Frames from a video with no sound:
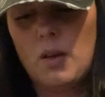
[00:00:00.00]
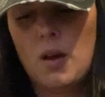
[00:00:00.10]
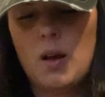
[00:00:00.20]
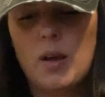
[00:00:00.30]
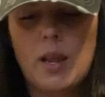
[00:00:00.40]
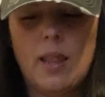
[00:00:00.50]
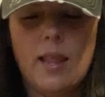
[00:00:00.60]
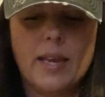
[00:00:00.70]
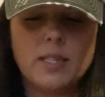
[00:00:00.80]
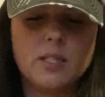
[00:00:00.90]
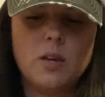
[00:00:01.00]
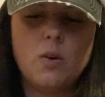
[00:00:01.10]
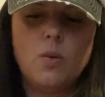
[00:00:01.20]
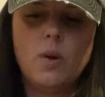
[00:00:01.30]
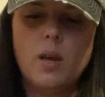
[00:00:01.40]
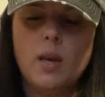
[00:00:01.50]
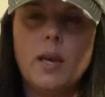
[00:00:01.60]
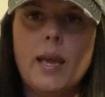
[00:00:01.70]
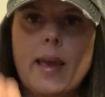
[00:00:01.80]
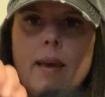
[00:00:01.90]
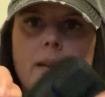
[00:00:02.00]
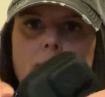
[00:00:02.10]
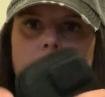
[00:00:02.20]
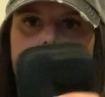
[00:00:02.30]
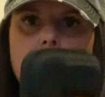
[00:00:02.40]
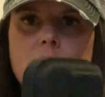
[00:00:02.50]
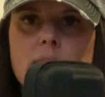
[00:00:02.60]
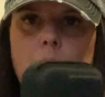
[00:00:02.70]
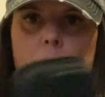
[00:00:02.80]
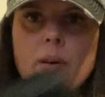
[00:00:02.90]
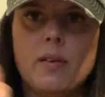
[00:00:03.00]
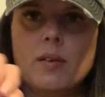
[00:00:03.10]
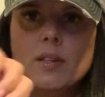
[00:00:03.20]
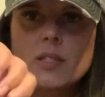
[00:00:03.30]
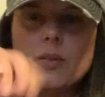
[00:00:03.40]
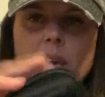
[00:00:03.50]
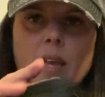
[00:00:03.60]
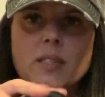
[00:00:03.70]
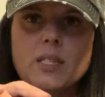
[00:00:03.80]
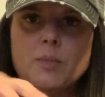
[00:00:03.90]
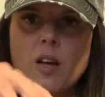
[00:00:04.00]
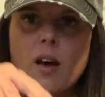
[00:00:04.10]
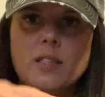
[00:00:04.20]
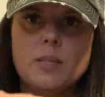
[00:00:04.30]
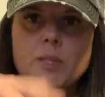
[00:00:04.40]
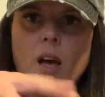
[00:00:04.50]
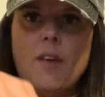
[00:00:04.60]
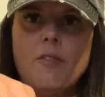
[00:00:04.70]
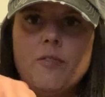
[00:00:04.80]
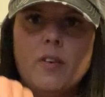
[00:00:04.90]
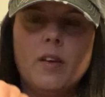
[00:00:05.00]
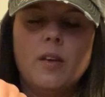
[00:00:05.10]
on like so, and zip. So again, zips on, zips off.